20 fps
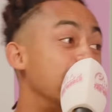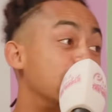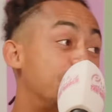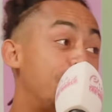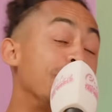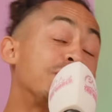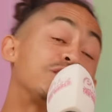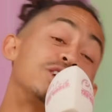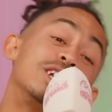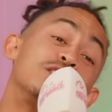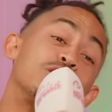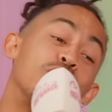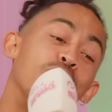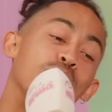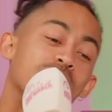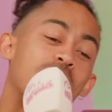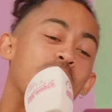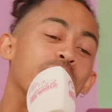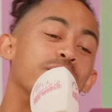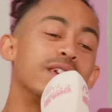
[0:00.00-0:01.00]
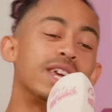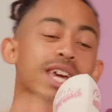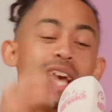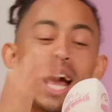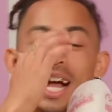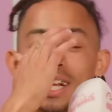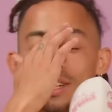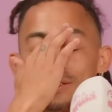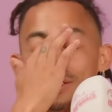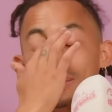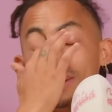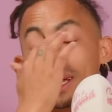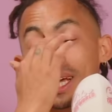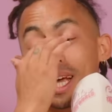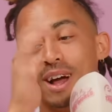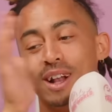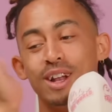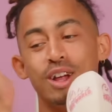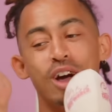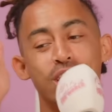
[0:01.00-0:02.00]
Especially dogs. I think cats for me,
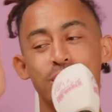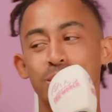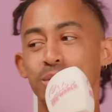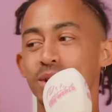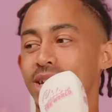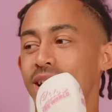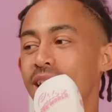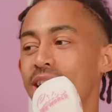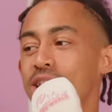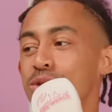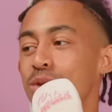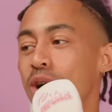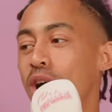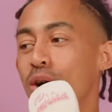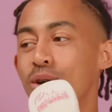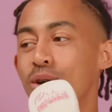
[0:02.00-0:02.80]
I don't want to get into a whole